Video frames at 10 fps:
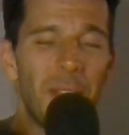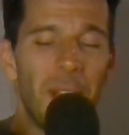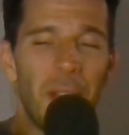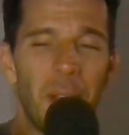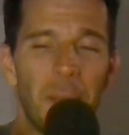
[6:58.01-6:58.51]

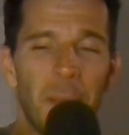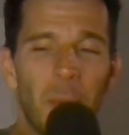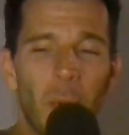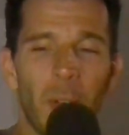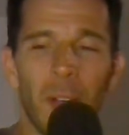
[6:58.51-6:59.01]

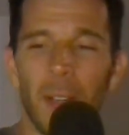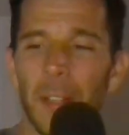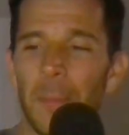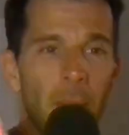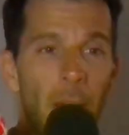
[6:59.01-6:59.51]
or
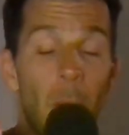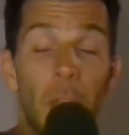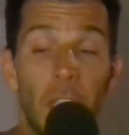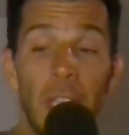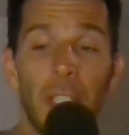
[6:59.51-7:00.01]
how
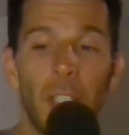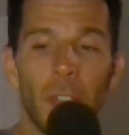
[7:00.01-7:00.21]
much ink you're